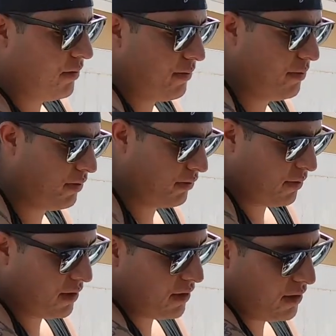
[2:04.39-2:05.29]
the bolt.
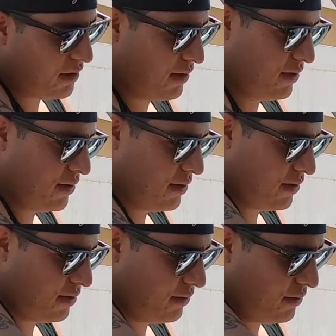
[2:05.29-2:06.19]

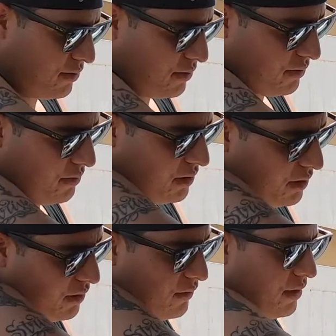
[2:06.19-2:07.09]
So put it
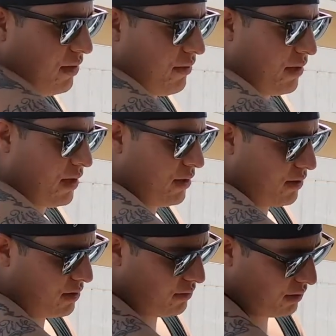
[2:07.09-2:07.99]
to the side where it can't
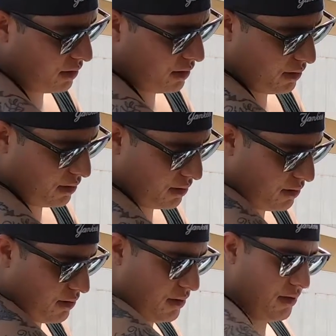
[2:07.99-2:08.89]
touch really nothing.
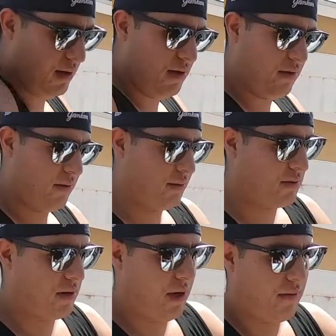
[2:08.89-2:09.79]
So once
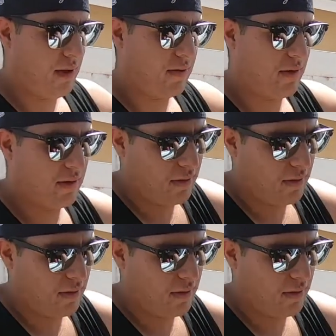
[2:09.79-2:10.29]
you have that set to the